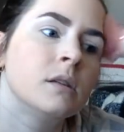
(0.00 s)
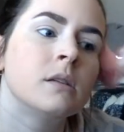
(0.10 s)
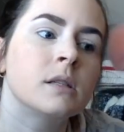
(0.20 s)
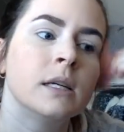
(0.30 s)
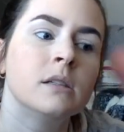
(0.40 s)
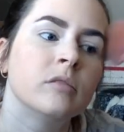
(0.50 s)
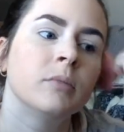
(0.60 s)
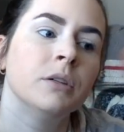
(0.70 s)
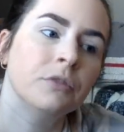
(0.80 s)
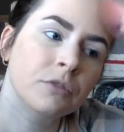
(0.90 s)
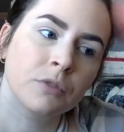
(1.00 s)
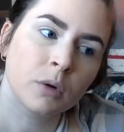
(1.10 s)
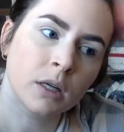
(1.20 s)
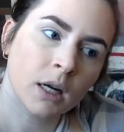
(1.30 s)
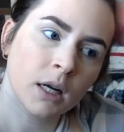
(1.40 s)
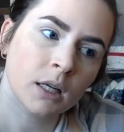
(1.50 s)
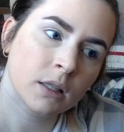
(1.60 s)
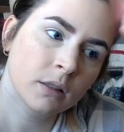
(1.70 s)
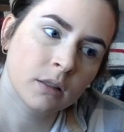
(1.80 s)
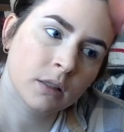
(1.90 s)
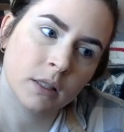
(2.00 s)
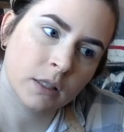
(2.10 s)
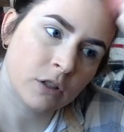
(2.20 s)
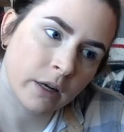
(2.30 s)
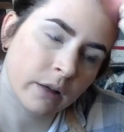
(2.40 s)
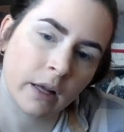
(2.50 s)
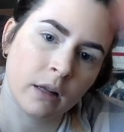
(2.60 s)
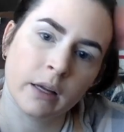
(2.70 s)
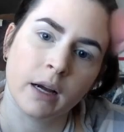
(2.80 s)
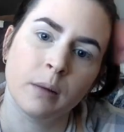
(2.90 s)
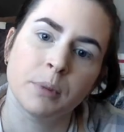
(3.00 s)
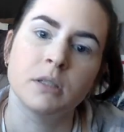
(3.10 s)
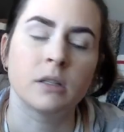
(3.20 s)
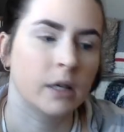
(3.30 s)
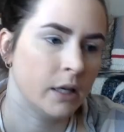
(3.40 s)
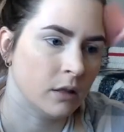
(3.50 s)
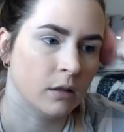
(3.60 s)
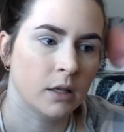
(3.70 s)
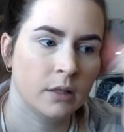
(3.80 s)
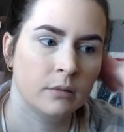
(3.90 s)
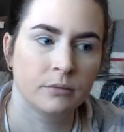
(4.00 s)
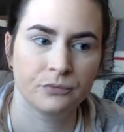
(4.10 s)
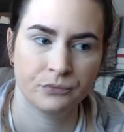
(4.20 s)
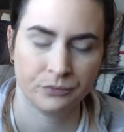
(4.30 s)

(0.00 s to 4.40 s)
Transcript: sides of my forehead and I try to get it like up into the hairline.